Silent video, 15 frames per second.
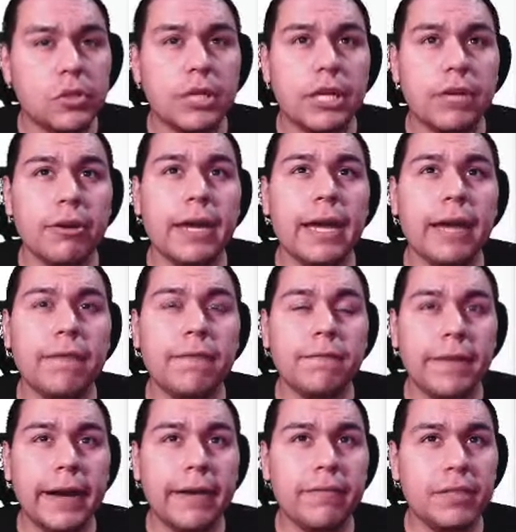So here I have
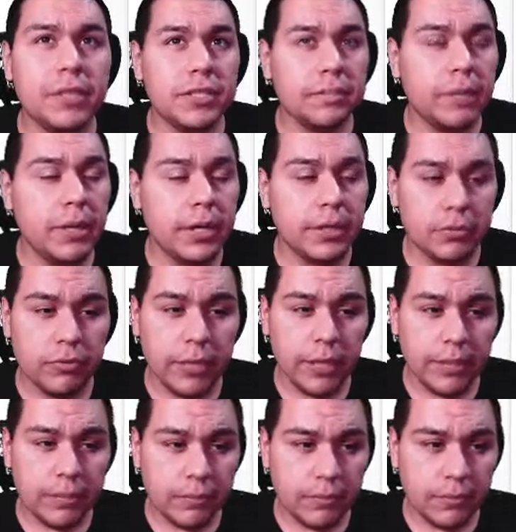5 in this box, right?